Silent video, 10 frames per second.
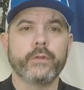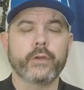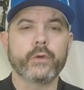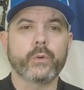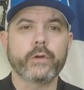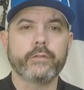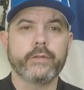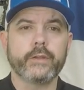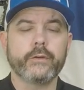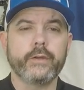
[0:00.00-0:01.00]
a cork
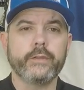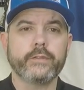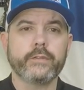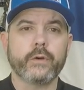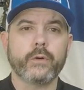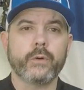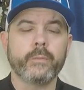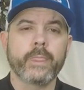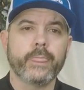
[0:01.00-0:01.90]
filler in the sole.